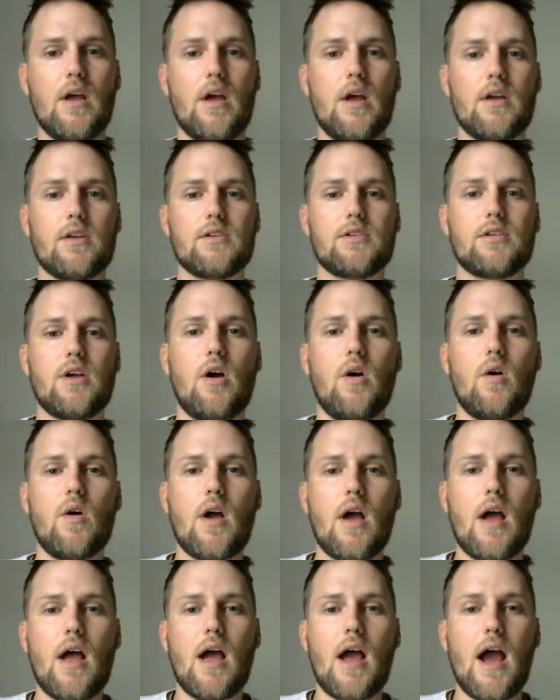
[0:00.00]
So
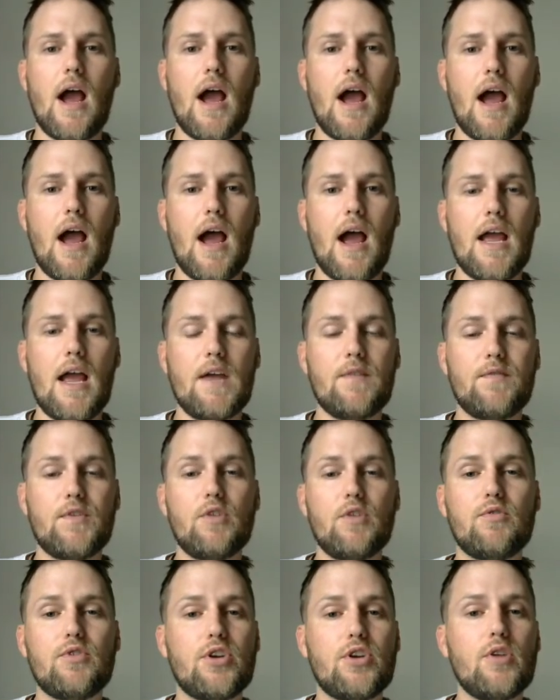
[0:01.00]
if
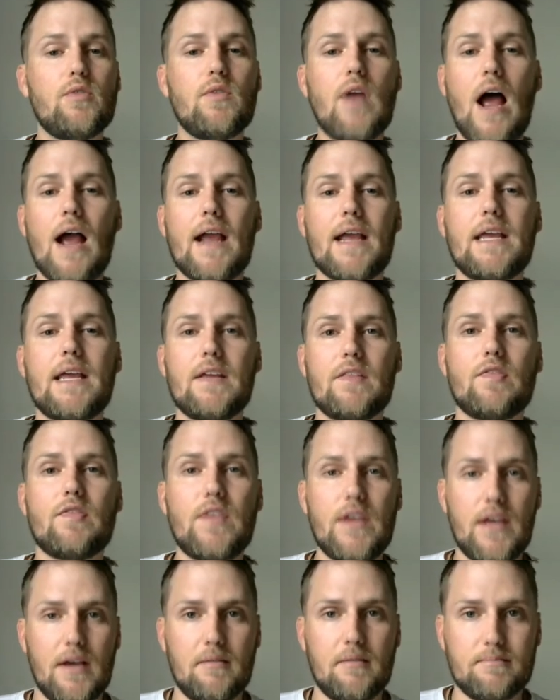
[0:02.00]
you do not get
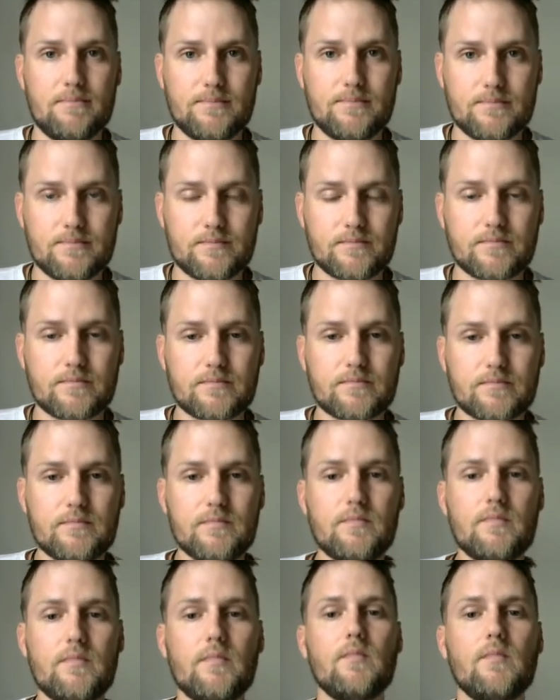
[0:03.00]
them,
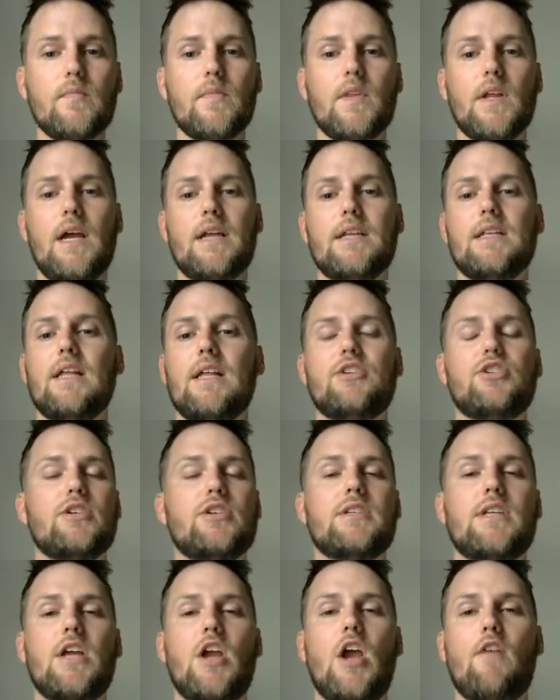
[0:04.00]
and let's just
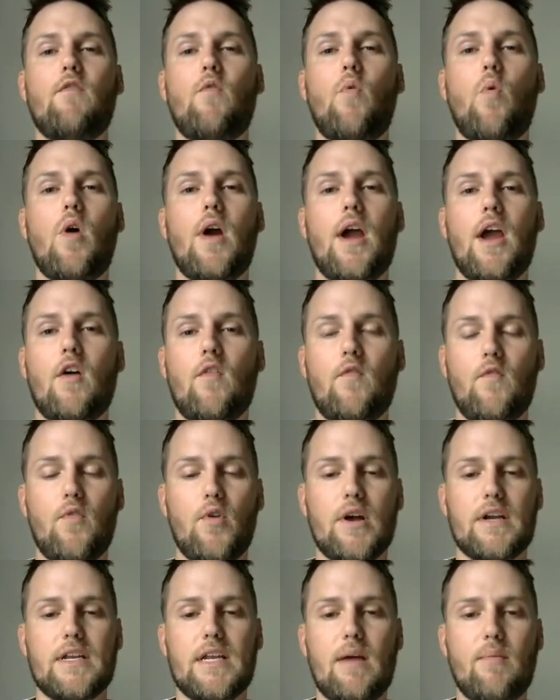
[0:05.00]
say you have Warhound, for
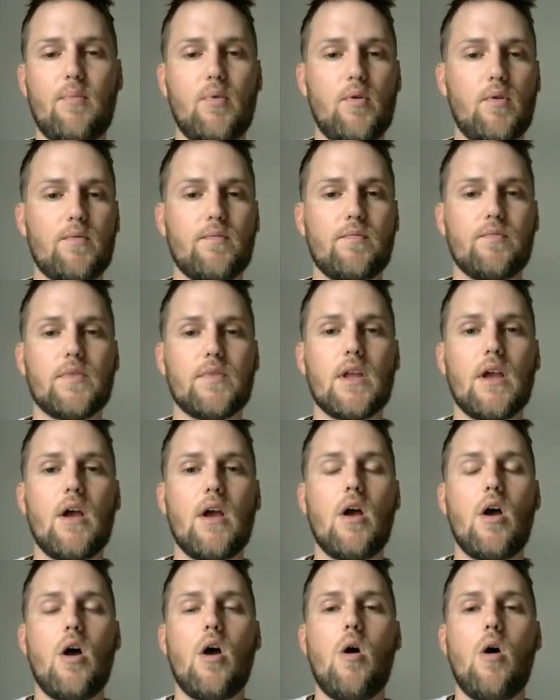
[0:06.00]
example,
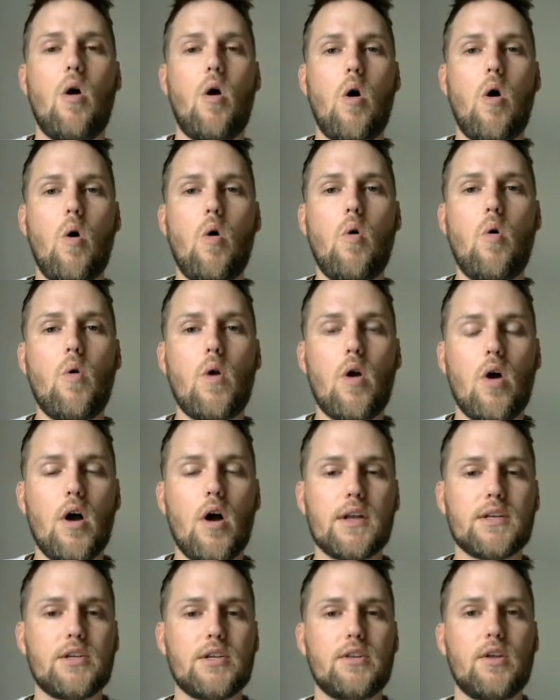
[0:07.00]
hold
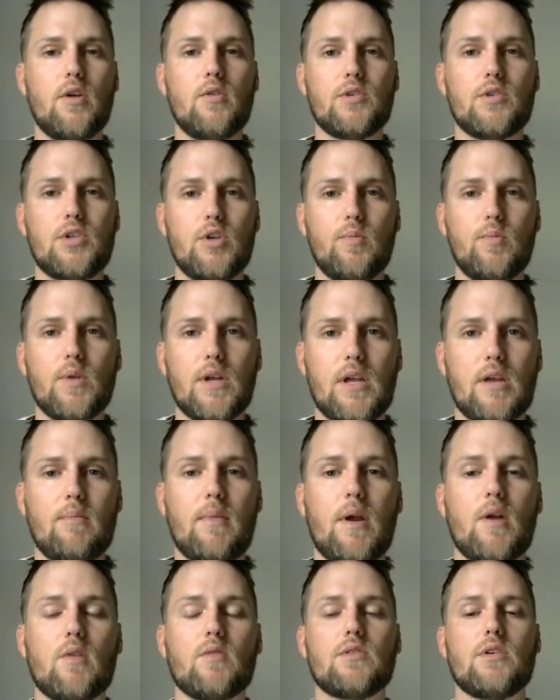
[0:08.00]
on to those duplicate
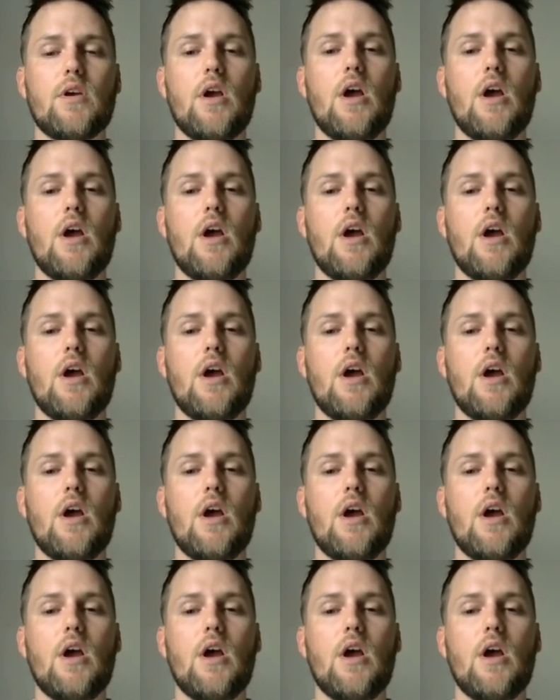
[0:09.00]
medals.